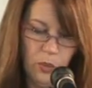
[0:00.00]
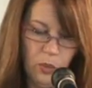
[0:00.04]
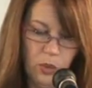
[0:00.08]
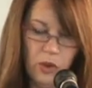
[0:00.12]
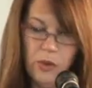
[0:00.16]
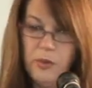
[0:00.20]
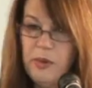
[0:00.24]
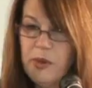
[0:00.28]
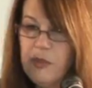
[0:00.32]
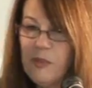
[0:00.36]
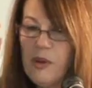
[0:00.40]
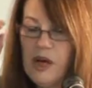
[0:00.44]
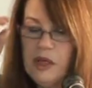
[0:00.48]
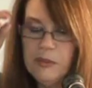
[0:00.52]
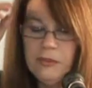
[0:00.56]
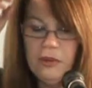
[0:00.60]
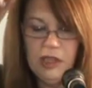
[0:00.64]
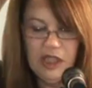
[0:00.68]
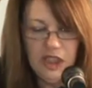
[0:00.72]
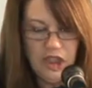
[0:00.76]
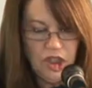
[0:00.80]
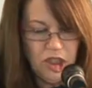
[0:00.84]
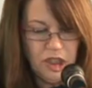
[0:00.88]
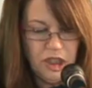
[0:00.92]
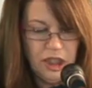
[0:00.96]
will be
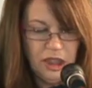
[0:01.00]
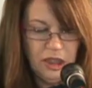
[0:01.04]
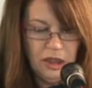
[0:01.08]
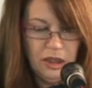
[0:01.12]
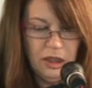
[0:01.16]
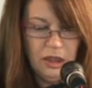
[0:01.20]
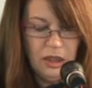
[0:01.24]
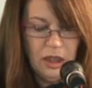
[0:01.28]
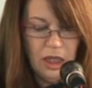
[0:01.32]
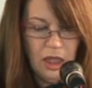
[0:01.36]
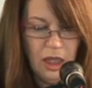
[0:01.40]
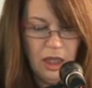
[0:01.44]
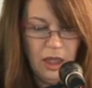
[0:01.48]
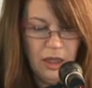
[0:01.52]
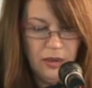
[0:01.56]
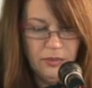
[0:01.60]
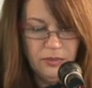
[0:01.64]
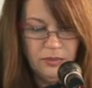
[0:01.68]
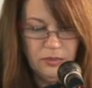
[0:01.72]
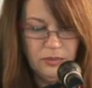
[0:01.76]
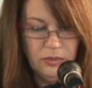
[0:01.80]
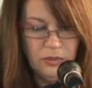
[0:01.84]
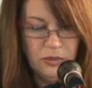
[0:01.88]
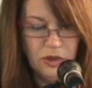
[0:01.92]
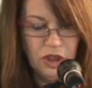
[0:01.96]
published in
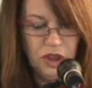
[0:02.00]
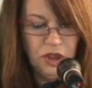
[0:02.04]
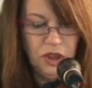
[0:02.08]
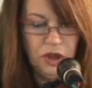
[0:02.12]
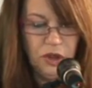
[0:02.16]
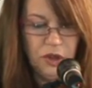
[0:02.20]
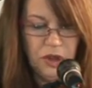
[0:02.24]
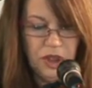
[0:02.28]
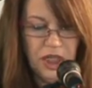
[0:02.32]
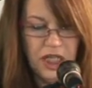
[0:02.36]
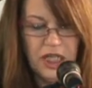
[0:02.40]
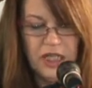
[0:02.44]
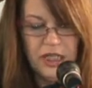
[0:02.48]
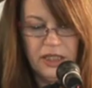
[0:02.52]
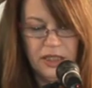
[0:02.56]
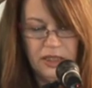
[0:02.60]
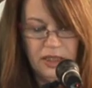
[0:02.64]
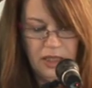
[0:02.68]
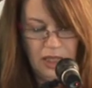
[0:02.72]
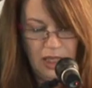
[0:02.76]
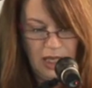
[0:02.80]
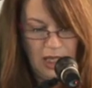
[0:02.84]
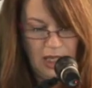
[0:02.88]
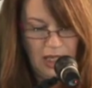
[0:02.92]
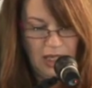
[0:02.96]
the new
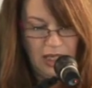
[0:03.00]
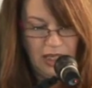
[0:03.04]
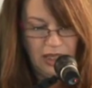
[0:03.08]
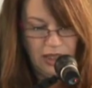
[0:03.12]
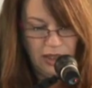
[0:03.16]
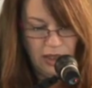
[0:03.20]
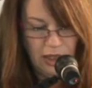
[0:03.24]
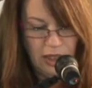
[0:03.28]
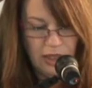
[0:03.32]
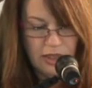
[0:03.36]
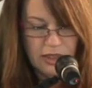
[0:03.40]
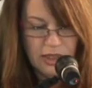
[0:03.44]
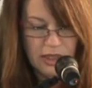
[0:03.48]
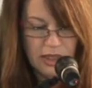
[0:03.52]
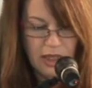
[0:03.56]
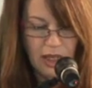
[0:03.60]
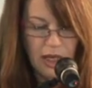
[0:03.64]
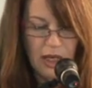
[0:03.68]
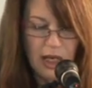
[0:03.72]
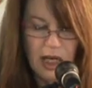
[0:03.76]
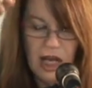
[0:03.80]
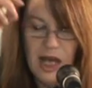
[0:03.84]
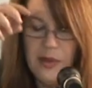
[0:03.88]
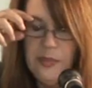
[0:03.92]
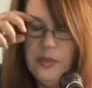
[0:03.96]
year. It's a
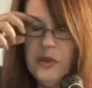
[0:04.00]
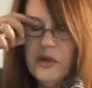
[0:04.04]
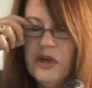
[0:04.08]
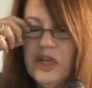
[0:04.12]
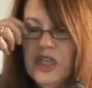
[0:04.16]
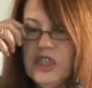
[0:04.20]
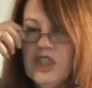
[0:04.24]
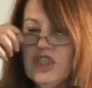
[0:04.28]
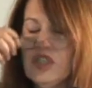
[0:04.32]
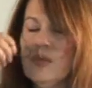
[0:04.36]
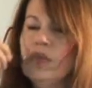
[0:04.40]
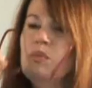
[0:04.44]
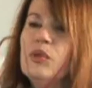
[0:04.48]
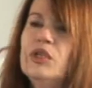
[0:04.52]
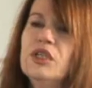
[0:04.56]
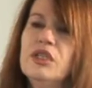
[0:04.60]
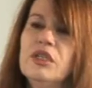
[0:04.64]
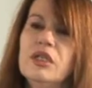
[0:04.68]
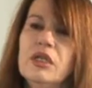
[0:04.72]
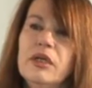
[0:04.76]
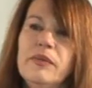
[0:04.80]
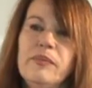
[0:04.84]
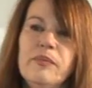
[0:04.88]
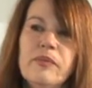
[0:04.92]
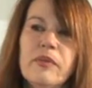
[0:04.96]
collaboration
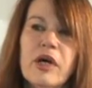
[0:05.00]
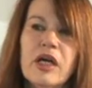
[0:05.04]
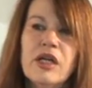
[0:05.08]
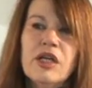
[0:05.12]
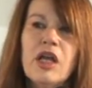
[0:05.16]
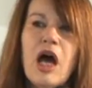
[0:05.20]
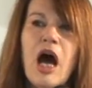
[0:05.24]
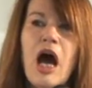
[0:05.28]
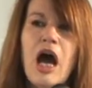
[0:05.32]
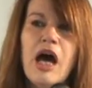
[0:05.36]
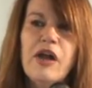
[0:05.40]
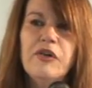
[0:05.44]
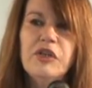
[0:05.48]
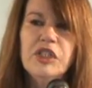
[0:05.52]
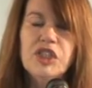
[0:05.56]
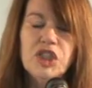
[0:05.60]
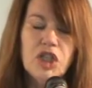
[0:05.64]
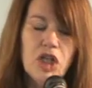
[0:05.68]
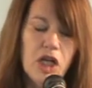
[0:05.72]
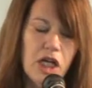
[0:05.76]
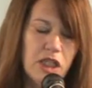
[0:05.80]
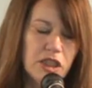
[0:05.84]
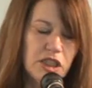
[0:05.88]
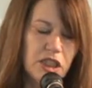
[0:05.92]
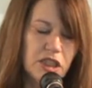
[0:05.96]
with an
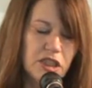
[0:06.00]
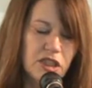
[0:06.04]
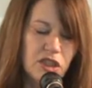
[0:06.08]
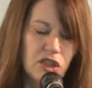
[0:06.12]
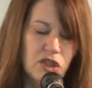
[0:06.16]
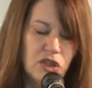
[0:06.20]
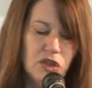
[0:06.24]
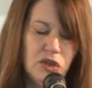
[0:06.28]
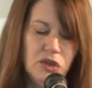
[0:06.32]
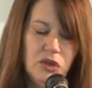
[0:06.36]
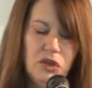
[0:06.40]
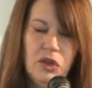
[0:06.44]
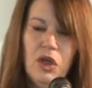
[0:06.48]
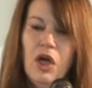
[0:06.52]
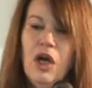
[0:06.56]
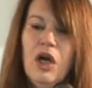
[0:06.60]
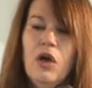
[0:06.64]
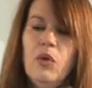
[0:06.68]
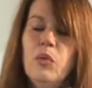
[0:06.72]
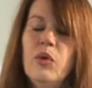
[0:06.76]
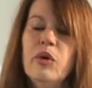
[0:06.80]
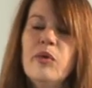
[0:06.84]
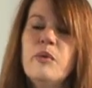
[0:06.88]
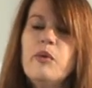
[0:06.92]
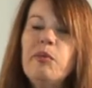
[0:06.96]
Irish artist who
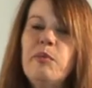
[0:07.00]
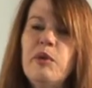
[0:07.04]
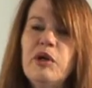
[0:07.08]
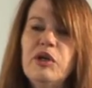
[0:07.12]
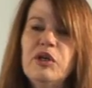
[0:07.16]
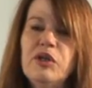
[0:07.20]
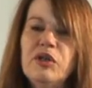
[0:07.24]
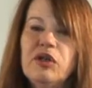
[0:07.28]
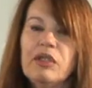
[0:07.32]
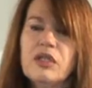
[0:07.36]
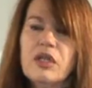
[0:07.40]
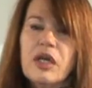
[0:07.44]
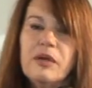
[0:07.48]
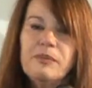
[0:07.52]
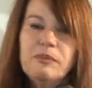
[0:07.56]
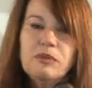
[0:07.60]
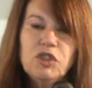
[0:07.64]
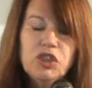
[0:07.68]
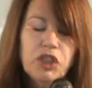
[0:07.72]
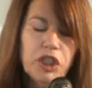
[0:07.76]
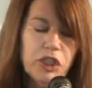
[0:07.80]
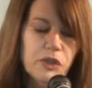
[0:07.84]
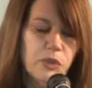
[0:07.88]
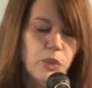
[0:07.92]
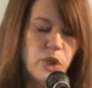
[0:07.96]
we were both
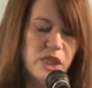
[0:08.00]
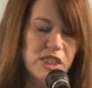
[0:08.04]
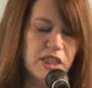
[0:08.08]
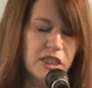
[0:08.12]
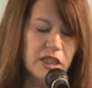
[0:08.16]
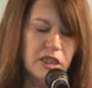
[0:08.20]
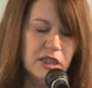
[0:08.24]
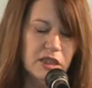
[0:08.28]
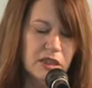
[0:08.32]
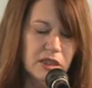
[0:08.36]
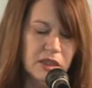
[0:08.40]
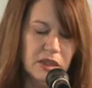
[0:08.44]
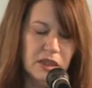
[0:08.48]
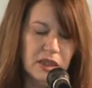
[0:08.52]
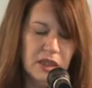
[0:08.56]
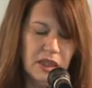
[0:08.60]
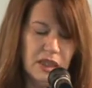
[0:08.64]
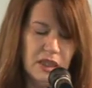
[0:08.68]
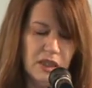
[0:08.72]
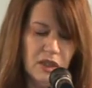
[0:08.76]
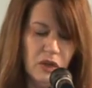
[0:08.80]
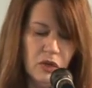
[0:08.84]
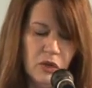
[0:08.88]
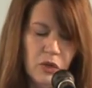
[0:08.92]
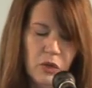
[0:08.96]
doing a
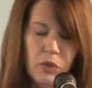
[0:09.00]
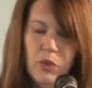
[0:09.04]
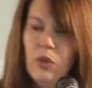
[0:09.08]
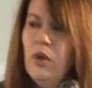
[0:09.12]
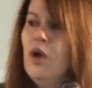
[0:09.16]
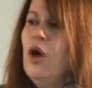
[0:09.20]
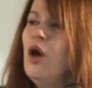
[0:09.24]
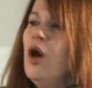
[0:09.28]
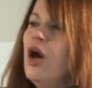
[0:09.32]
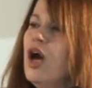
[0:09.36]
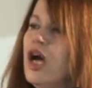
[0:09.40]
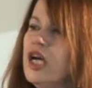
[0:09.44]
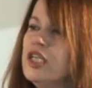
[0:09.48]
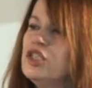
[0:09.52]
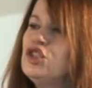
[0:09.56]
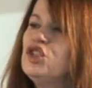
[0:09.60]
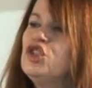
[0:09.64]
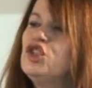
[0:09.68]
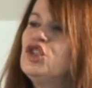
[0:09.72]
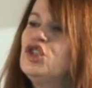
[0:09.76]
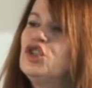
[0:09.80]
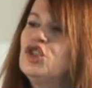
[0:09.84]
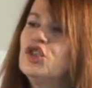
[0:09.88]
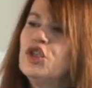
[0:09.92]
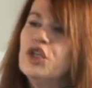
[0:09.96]
residency on the
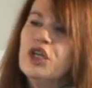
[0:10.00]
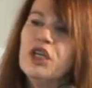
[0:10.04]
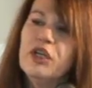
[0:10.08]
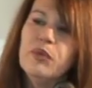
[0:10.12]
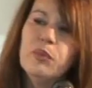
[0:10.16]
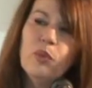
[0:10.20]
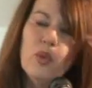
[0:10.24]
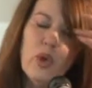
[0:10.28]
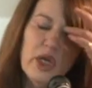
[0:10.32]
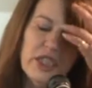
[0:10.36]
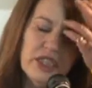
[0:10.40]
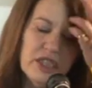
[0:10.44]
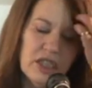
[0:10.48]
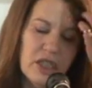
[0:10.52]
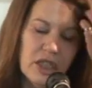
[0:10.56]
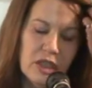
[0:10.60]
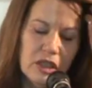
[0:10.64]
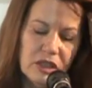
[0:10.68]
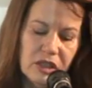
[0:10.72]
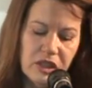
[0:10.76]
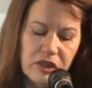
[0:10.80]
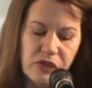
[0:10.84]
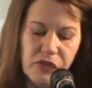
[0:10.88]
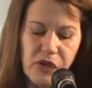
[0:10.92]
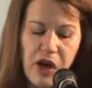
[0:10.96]
extreme west
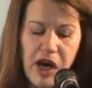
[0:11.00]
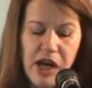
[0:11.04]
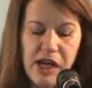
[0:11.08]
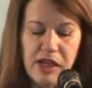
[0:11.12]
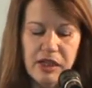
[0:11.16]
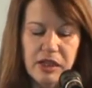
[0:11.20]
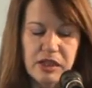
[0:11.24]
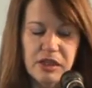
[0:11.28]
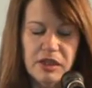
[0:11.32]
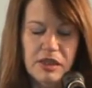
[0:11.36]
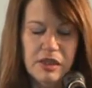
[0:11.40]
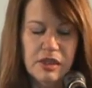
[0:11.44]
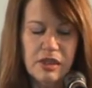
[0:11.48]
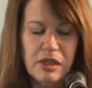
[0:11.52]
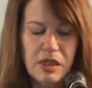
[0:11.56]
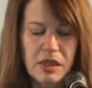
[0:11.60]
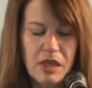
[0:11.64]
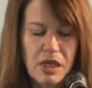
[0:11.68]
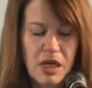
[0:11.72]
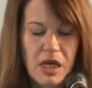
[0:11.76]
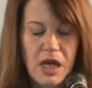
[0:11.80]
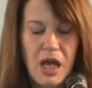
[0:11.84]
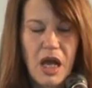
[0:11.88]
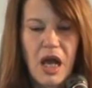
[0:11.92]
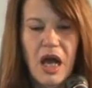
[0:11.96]
coast of Ireland.
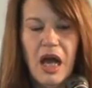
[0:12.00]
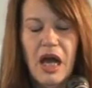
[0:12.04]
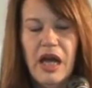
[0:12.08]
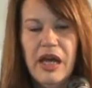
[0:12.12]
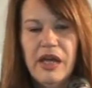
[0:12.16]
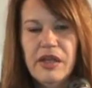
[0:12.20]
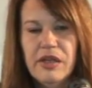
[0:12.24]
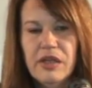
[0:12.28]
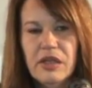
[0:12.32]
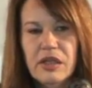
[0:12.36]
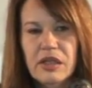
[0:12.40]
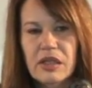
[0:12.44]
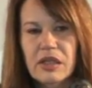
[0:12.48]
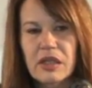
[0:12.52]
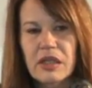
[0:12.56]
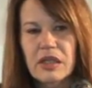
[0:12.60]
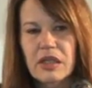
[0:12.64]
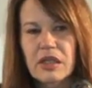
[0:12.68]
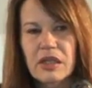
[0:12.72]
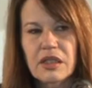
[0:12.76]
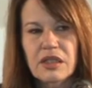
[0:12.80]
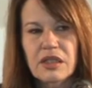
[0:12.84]
And